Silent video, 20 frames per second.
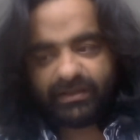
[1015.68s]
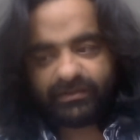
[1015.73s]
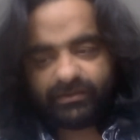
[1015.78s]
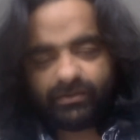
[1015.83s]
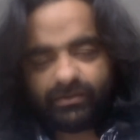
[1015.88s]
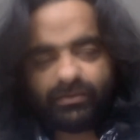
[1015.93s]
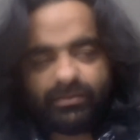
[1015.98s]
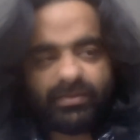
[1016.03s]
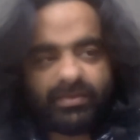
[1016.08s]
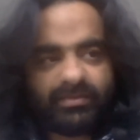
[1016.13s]

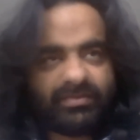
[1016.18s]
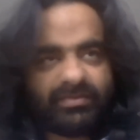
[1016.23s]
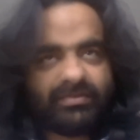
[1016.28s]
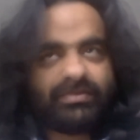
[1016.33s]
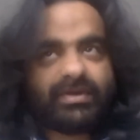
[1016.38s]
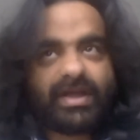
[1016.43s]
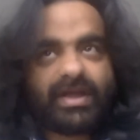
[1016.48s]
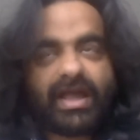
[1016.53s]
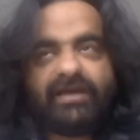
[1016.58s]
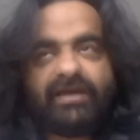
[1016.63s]
So
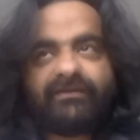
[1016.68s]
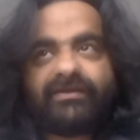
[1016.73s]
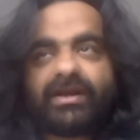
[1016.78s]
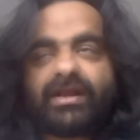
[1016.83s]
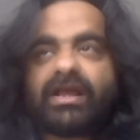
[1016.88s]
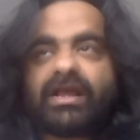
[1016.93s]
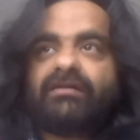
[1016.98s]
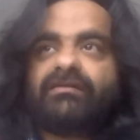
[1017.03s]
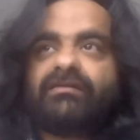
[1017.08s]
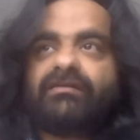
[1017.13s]

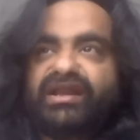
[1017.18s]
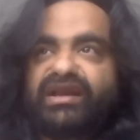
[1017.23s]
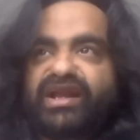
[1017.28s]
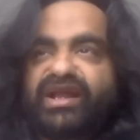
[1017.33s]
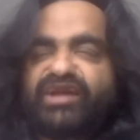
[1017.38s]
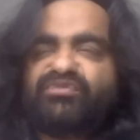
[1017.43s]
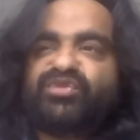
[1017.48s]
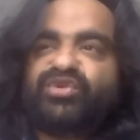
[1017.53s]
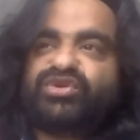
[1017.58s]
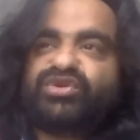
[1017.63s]
after covering
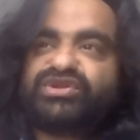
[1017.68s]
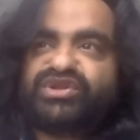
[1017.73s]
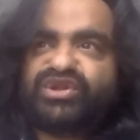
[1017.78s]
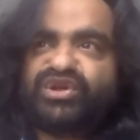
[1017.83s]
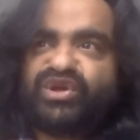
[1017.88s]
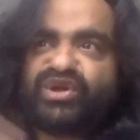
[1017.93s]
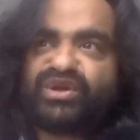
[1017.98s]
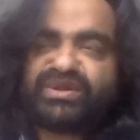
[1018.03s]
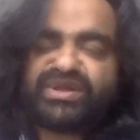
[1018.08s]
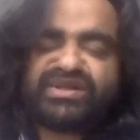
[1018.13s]
like both
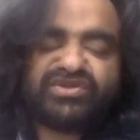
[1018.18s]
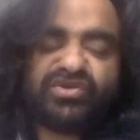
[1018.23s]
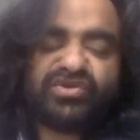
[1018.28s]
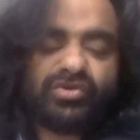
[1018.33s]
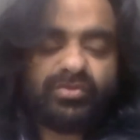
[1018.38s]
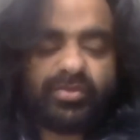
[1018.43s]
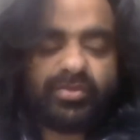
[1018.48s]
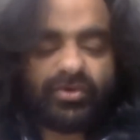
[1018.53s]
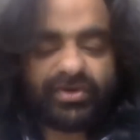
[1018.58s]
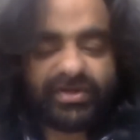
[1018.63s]
North and
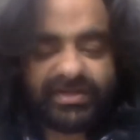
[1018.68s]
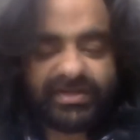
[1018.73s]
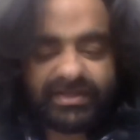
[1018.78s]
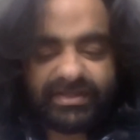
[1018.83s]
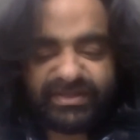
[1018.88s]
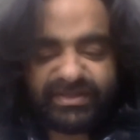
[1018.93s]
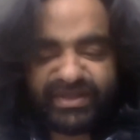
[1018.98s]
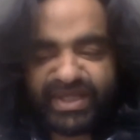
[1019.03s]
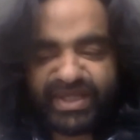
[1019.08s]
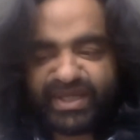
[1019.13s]
South
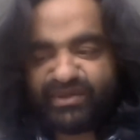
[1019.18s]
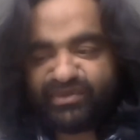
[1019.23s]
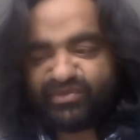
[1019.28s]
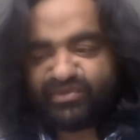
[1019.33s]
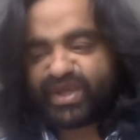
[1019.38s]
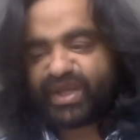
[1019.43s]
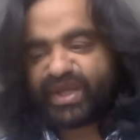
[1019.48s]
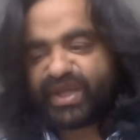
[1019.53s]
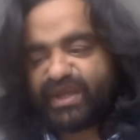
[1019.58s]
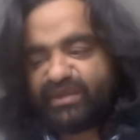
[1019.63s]
Poles,
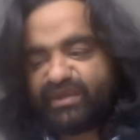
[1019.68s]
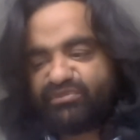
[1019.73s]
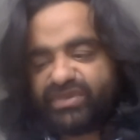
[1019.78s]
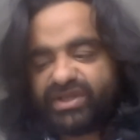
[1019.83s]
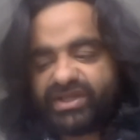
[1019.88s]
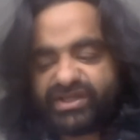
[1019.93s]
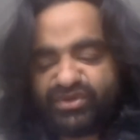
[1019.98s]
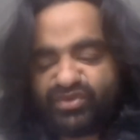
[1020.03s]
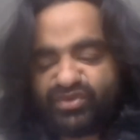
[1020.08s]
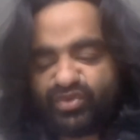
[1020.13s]
then my
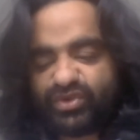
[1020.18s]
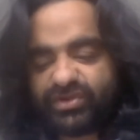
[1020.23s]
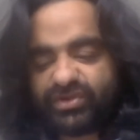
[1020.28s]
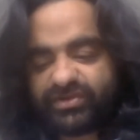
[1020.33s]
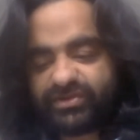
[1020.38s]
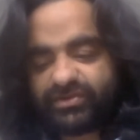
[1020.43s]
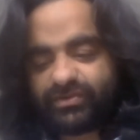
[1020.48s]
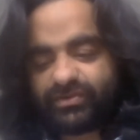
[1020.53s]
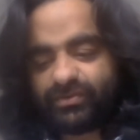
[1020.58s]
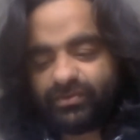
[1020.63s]
ambition
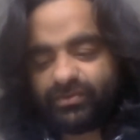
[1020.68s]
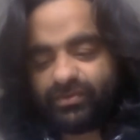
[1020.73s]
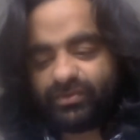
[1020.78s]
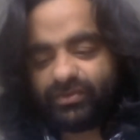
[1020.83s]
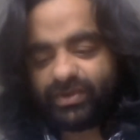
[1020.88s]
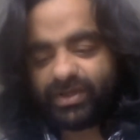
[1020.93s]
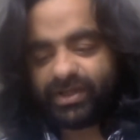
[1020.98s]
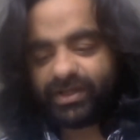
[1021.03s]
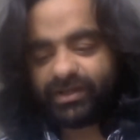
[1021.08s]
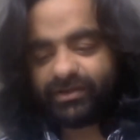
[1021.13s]
was
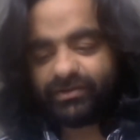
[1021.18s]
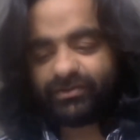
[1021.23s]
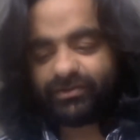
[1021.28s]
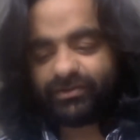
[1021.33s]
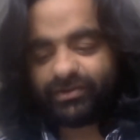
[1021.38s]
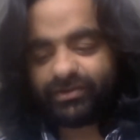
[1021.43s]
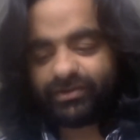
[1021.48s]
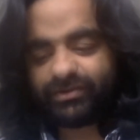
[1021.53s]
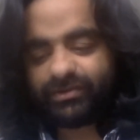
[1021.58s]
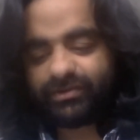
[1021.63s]
to
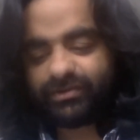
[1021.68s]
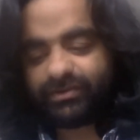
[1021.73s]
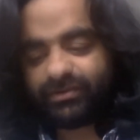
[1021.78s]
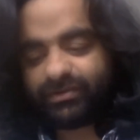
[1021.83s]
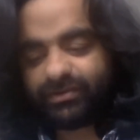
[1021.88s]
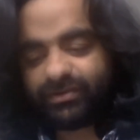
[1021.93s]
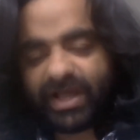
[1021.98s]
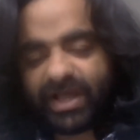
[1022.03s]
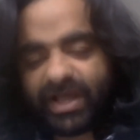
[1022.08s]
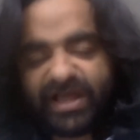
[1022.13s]

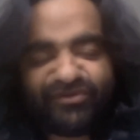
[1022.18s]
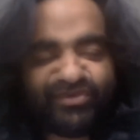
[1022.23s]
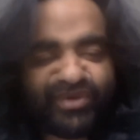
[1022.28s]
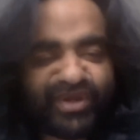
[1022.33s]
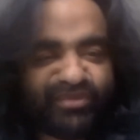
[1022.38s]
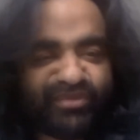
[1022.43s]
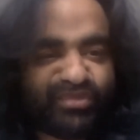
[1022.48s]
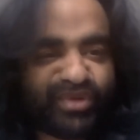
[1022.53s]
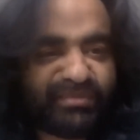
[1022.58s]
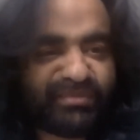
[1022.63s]
have
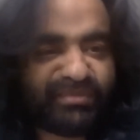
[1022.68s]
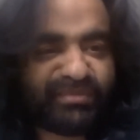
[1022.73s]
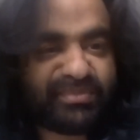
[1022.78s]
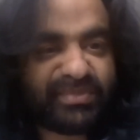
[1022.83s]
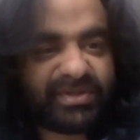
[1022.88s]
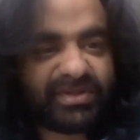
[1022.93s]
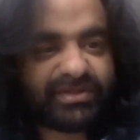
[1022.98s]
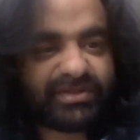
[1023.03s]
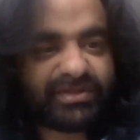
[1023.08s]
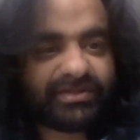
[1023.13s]
my mom